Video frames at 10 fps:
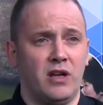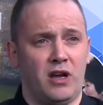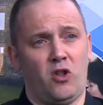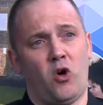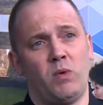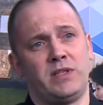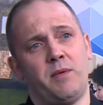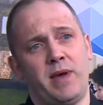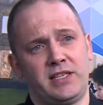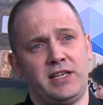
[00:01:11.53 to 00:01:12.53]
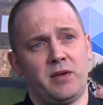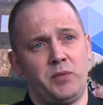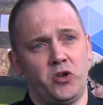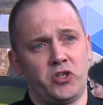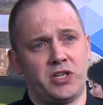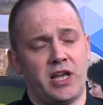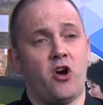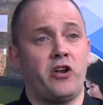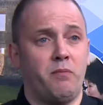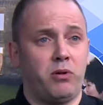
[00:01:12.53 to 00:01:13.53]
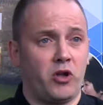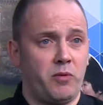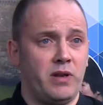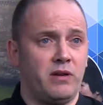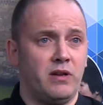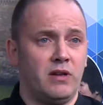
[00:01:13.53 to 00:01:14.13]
along with domestic abuse and unemployment,